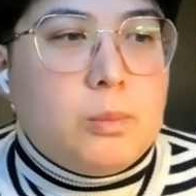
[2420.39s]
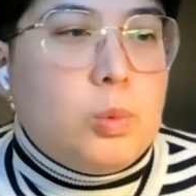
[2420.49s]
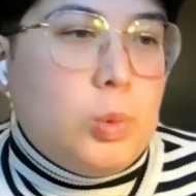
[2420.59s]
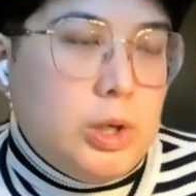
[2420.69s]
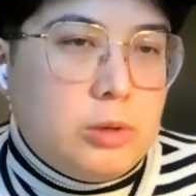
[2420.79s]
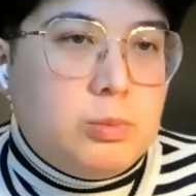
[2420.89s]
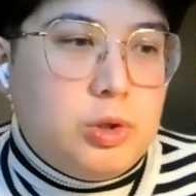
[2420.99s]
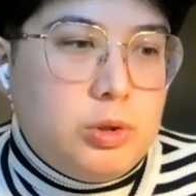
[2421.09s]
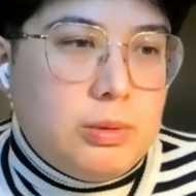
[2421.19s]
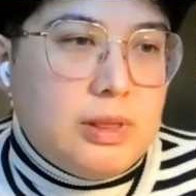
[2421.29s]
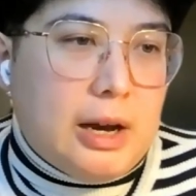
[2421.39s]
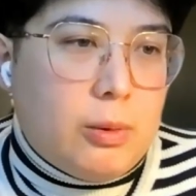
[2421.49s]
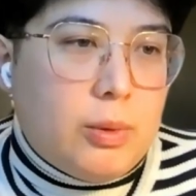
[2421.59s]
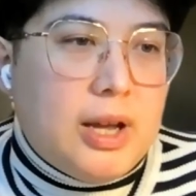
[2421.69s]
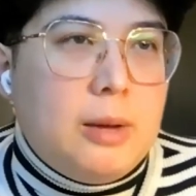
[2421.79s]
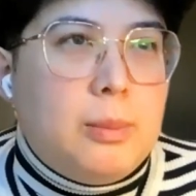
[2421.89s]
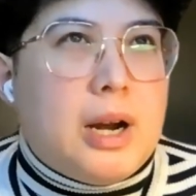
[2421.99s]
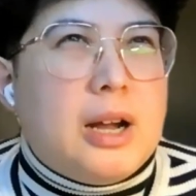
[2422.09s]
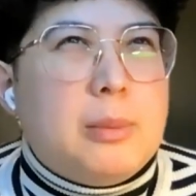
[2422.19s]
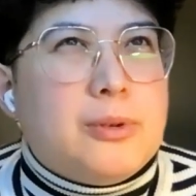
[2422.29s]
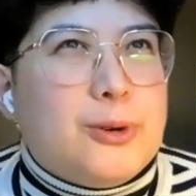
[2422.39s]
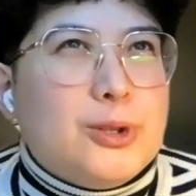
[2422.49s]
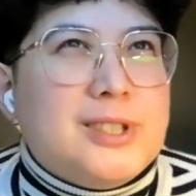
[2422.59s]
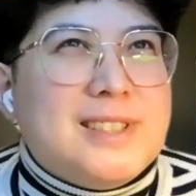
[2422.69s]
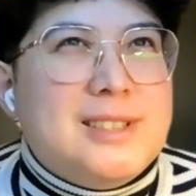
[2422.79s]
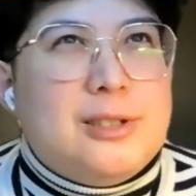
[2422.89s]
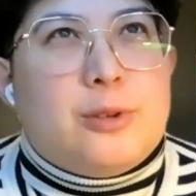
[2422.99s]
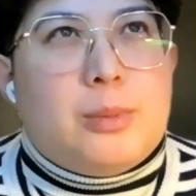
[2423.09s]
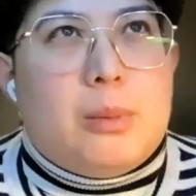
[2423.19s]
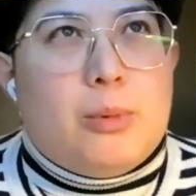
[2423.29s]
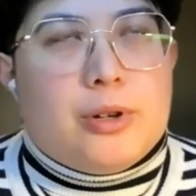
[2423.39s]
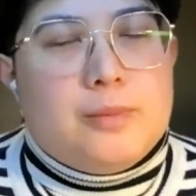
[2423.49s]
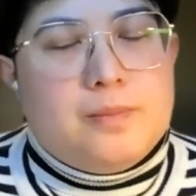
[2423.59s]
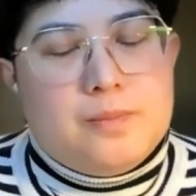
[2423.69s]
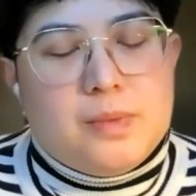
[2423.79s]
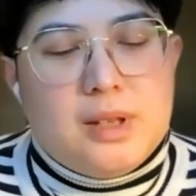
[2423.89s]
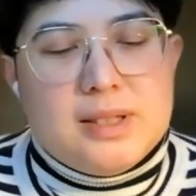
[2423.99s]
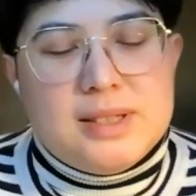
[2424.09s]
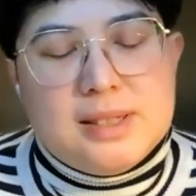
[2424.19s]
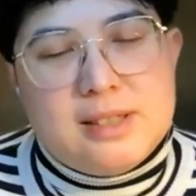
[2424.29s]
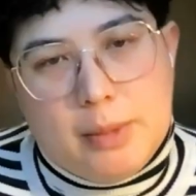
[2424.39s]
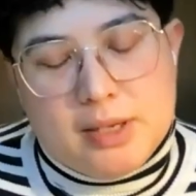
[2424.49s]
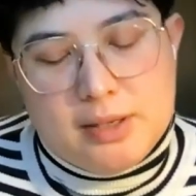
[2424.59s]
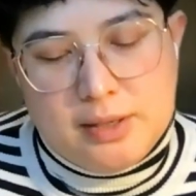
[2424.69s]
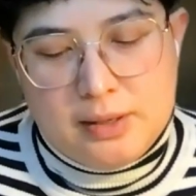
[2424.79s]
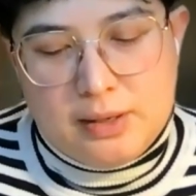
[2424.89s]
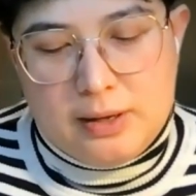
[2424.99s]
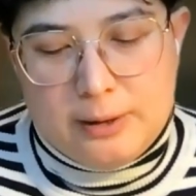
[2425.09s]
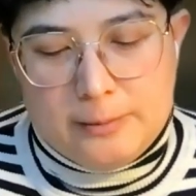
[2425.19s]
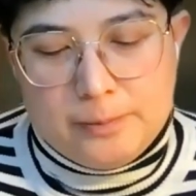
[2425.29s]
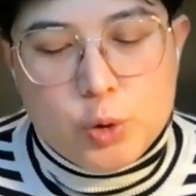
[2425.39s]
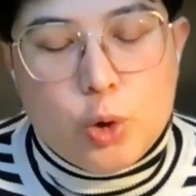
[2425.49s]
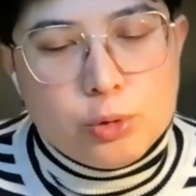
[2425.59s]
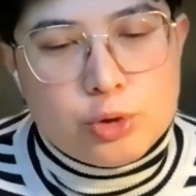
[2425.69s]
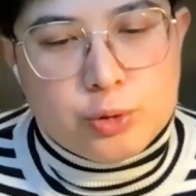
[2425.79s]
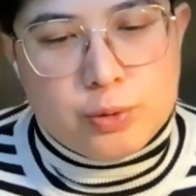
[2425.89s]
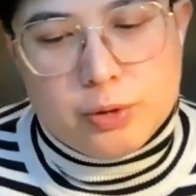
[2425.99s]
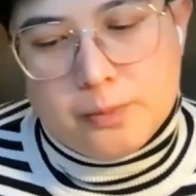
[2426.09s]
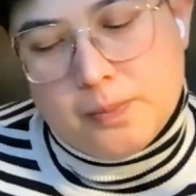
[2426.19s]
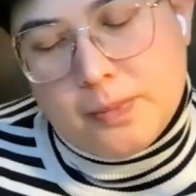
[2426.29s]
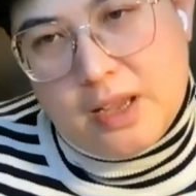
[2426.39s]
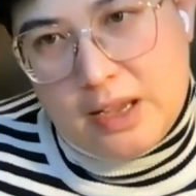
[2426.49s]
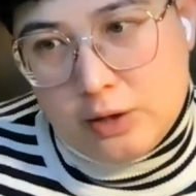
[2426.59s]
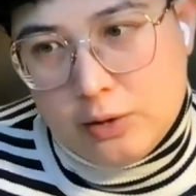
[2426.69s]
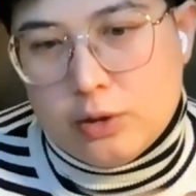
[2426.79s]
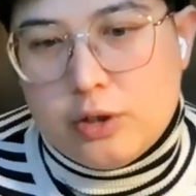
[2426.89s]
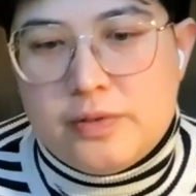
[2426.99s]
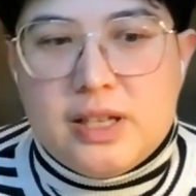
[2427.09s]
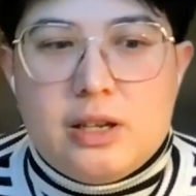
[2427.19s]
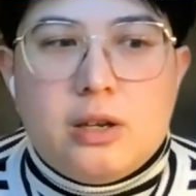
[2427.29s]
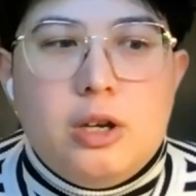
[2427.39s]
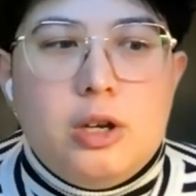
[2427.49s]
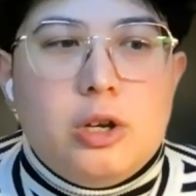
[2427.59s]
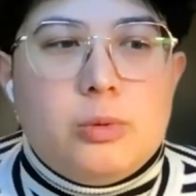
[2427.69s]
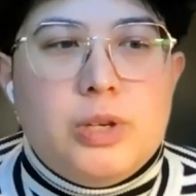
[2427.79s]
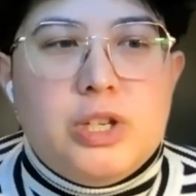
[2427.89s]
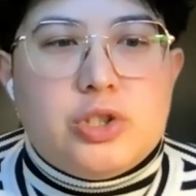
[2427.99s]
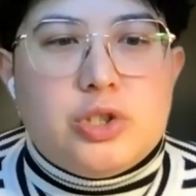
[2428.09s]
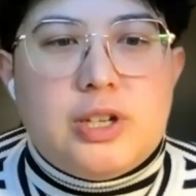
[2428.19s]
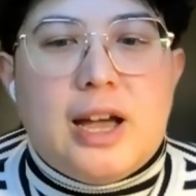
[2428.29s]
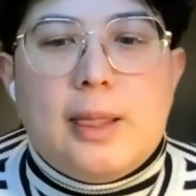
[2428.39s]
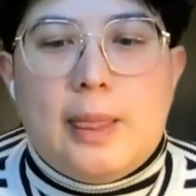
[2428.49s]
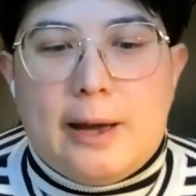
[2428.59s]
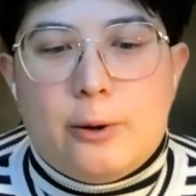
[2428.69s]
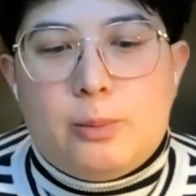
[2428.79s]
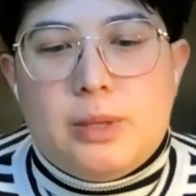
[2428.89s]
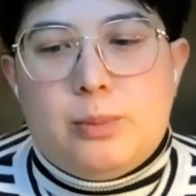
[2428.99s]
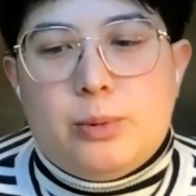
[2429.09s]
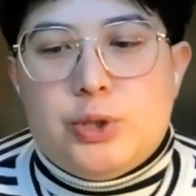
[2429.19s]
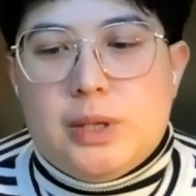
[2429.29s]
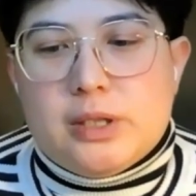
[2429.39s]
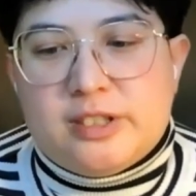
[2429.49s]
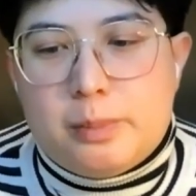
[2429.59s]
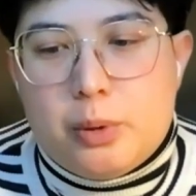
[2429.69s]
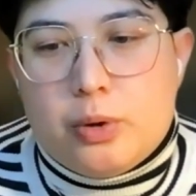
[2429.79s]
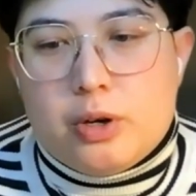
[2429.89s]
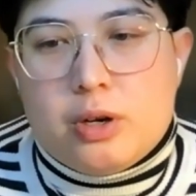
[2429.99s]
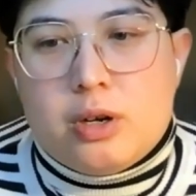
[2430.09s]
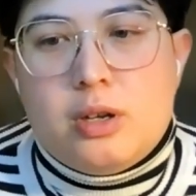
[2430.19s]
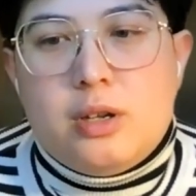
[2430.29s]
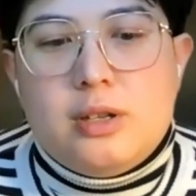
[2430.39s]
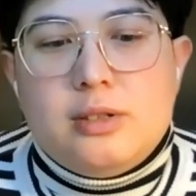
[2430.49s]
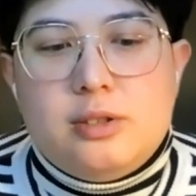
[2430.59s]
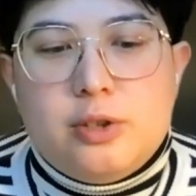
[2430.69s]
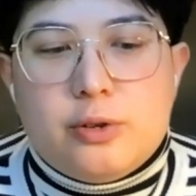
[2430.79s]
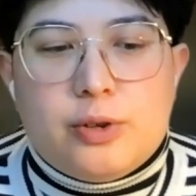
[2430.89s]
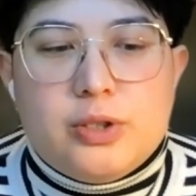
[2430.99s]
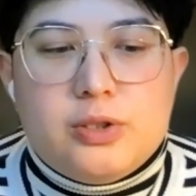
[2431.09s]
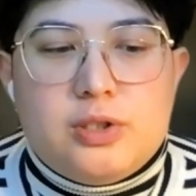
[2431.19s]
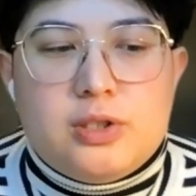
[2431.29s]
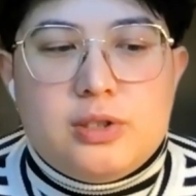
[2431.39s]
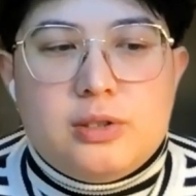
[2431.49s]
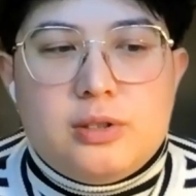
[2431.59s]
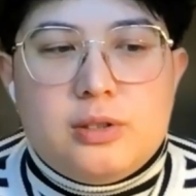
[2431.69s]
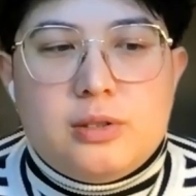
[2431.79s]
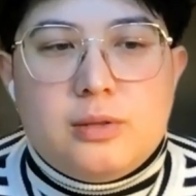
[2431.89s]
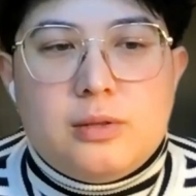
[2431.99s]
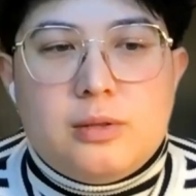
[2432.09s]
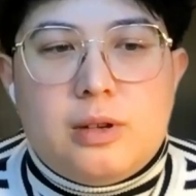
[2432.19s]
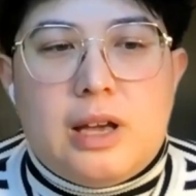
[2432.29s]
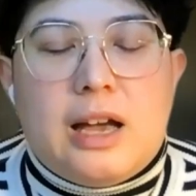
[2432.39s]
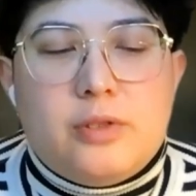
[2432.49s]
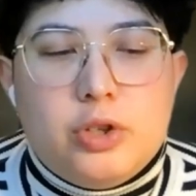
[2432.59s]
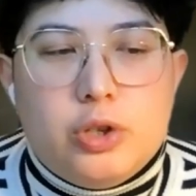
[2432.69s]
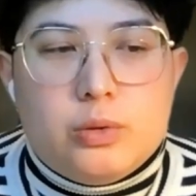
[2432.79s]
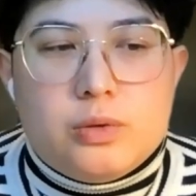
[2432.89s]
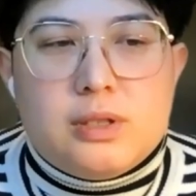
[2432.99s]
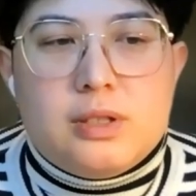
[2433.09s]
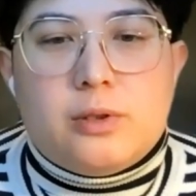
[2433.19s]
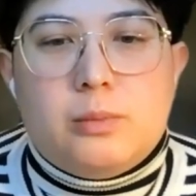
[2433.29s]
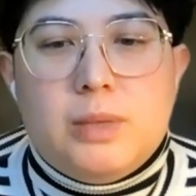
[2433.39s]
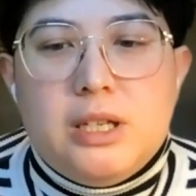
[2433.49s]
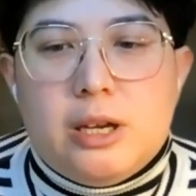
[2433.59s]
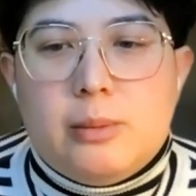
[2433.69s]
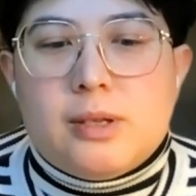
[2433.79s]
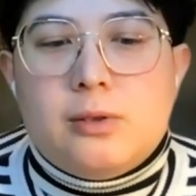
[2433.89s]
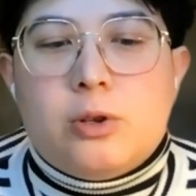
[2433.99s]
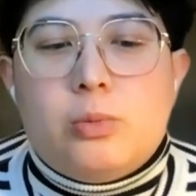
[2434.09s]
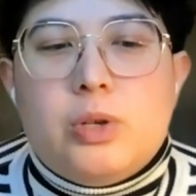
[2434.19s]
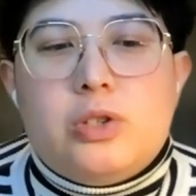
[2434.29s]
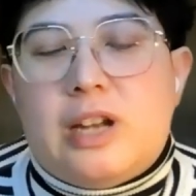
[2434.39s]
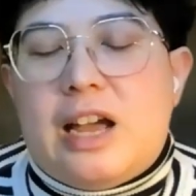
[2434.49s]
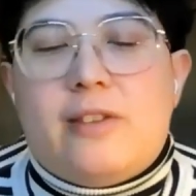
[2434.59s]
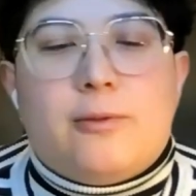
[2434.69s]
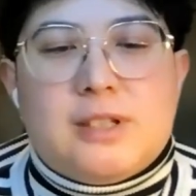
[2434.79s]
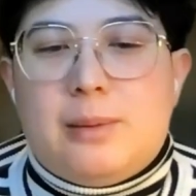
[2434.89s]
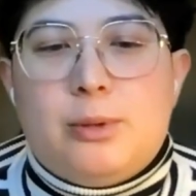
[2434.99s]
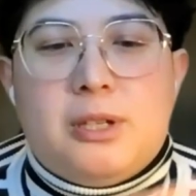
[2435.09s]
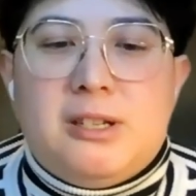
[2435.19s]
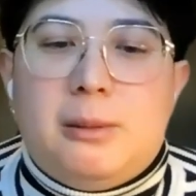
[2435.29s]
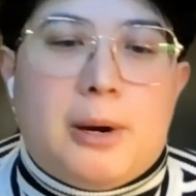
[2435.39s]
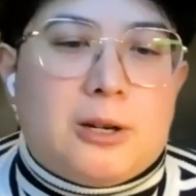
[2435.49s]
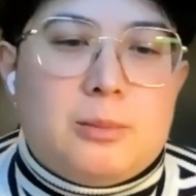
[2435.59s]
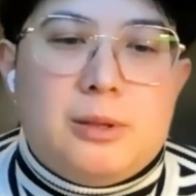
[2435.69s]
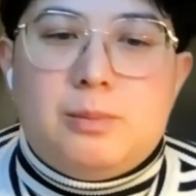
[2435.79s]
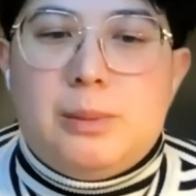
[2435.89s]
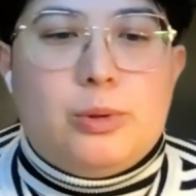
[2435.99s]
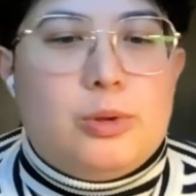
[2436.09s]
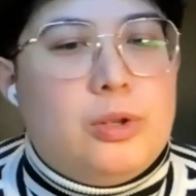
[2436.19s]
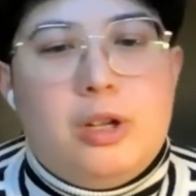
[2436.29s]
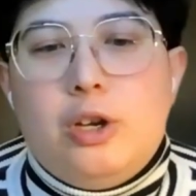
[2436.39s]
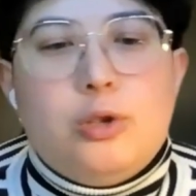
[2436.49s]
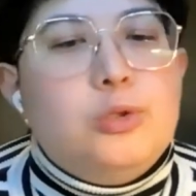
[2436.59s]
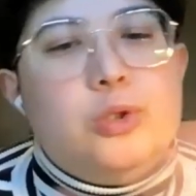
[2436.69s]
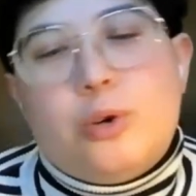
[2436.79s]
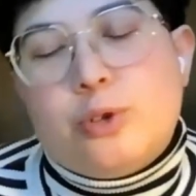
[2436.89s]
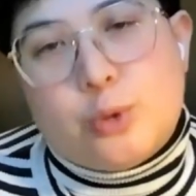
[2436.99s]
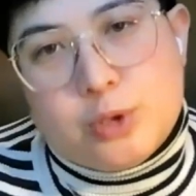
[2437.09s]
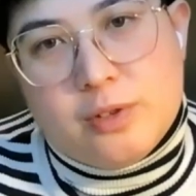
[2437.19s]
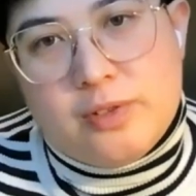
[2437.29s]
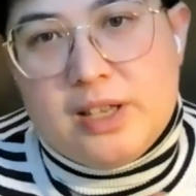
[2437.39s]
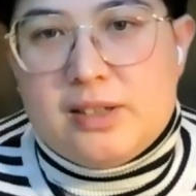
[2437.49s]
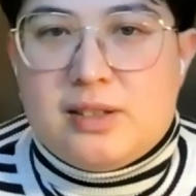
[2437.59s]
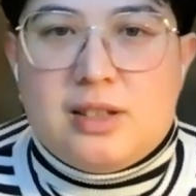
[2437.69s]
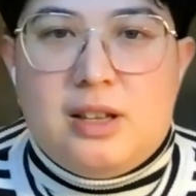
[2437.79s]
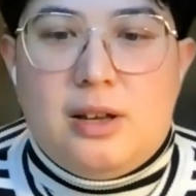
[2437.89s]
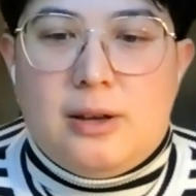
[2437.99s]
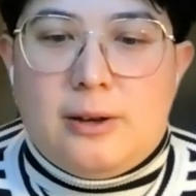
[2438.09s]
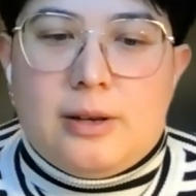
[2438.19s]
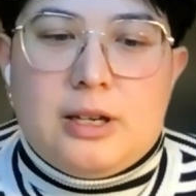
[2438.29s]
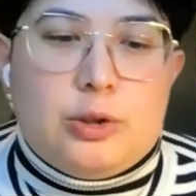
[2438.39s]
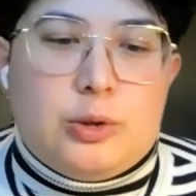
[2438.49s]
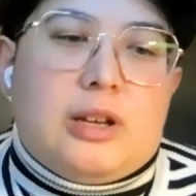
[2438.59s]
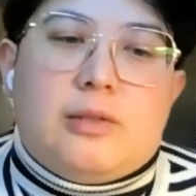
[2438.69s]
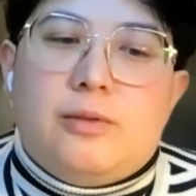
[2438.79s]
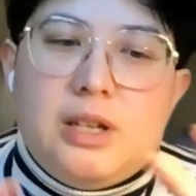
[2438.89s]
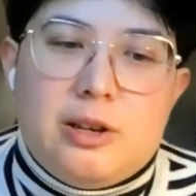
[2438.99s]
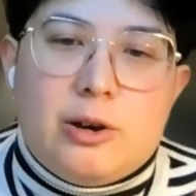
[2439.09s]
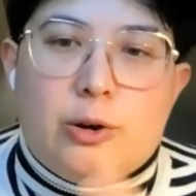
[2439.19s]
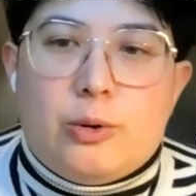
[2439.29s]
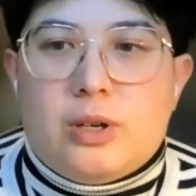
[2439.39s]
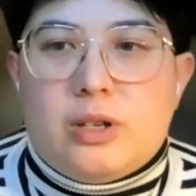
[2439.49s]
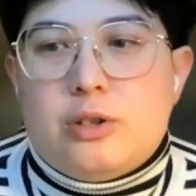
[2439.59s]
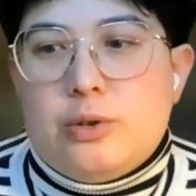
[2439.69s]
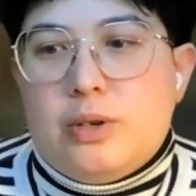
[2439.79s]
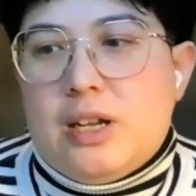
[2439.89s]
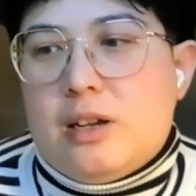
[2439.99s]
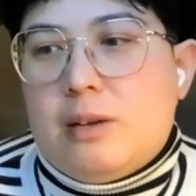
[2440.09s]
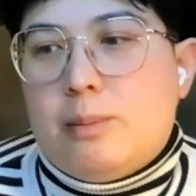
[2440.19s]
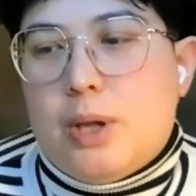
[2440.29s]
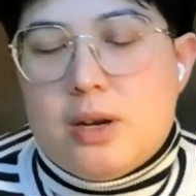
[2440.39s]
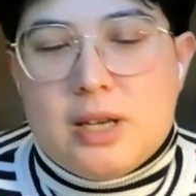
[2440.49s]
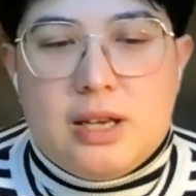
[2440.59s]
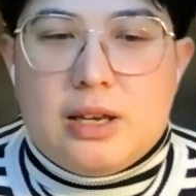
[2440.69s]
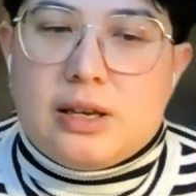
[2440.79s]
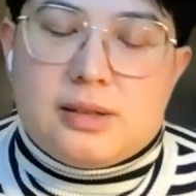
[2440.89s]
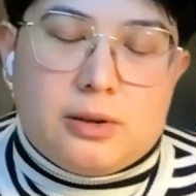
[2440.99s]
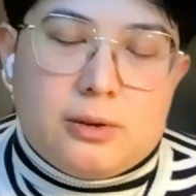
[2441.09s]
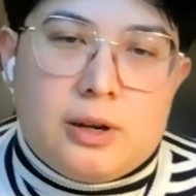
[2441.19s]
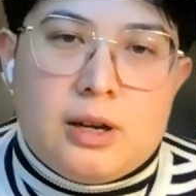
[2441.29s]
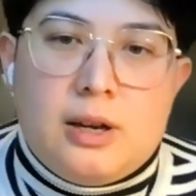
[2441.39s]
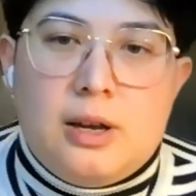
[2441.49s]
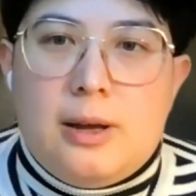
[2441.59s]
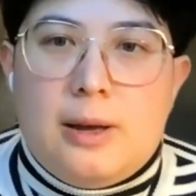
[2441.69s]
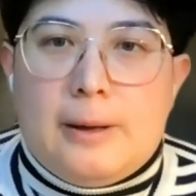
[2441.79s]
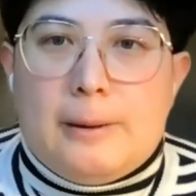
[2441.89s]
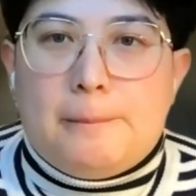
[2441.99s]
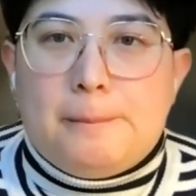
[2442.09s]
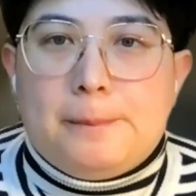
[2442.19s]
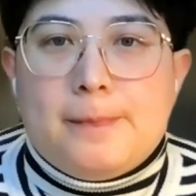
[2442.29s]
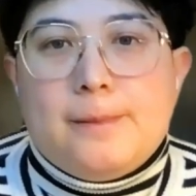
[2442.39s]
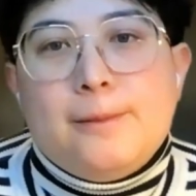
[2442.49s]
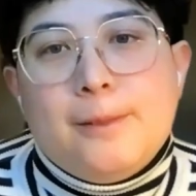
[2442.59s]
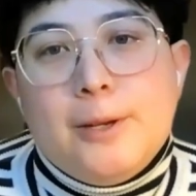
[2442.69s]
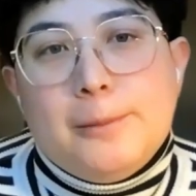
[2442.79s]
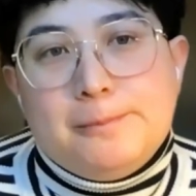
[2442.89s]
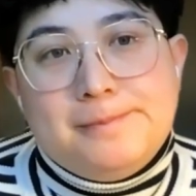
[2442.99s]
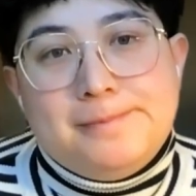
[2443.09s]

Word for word: We could do it that way, but I prefer to see it from a more systemic, uh, cultural angle of saying we should allow people to explore different avenues and different mediums. And so we should have, for example, in a department, people who do all sorts of things, uh, including video, including blogging, etc. Um, yeah.